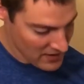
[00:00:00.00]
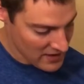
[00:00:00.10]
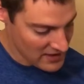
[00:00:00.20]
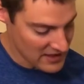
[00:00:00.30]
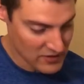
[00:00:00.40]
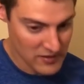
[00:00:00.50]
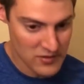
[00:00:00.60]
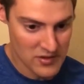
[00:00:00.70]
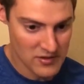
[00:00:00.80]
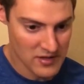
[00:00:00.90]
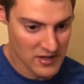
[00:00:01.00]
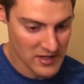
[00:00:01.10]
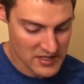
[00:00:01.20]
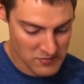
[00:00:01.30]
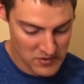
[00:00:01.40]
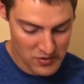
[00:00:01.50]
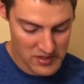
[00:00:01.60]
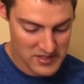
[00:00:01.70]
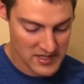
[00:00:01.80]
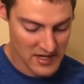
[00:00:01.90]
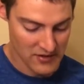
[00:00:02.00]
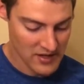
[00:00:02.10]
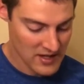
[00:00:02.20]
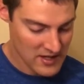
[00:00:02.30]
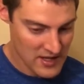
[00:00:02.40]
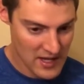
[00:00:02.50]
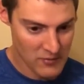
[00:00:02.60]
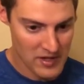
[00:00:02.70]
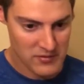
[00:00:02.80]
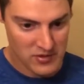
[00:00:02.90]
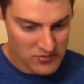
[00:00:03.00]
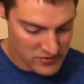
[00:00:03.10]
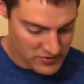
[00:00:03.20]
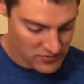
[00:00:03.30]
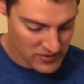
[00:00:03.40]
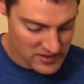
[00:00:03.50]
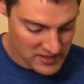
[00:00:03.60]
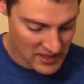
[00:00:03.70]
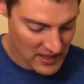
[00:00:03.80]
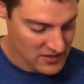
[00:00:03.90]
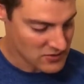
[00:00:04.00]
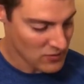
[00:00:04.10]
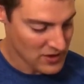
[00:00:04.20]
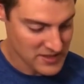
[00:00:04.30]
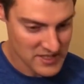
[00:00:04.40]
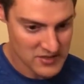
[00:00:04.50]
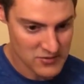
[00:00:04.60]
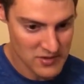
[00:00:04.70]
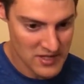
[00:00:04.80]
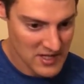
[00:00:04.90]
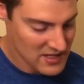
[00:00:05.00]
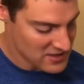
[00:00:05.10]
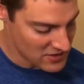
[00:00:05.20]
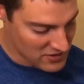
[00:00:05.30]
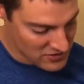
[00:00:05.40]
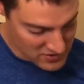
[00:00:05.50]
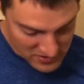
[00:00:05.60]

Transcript: and that'll give you a nice muted sound. And whenever you do this, he kind of swells into it, so you just